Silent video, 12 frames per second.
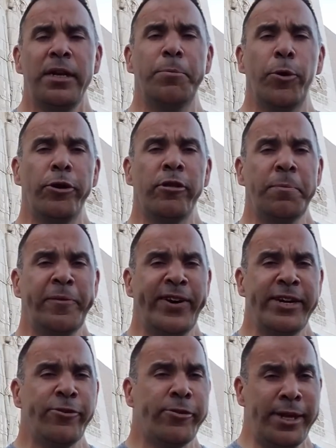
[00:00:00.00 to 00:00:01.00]
The Board of
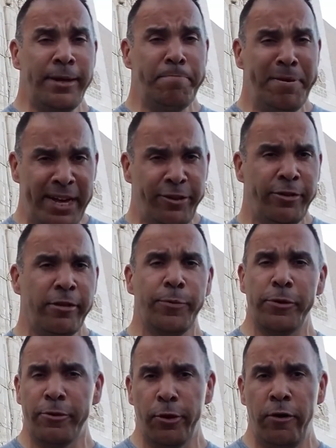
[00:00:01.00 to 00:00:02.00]
Supervisors' impatience
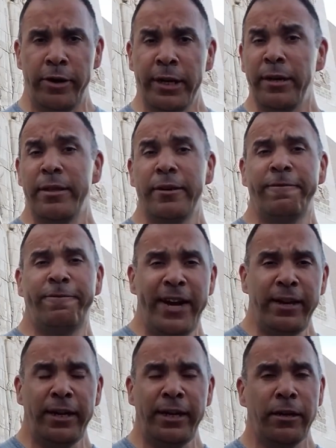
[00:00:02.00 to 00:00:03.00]
was growing until
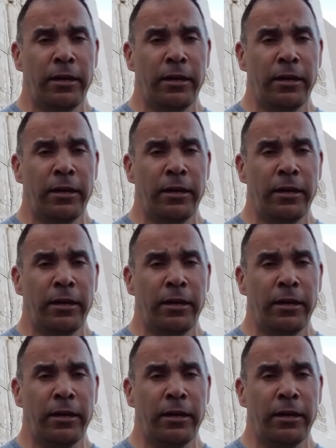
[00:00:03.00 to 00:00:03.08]
finally,